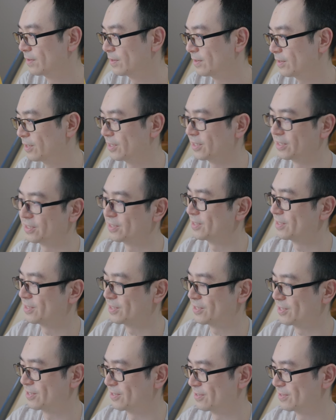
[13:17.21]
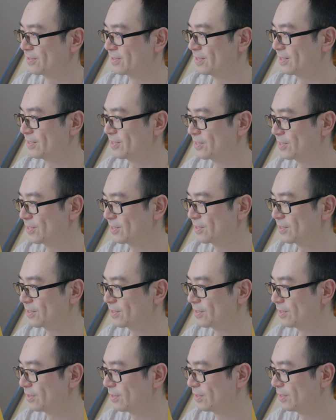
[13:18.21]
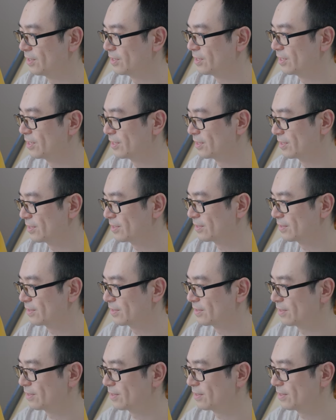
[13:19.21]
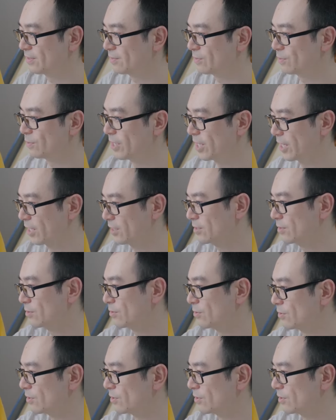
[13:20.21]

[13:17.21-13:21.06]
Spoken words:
Yeah, it doesn't change. That's just only react to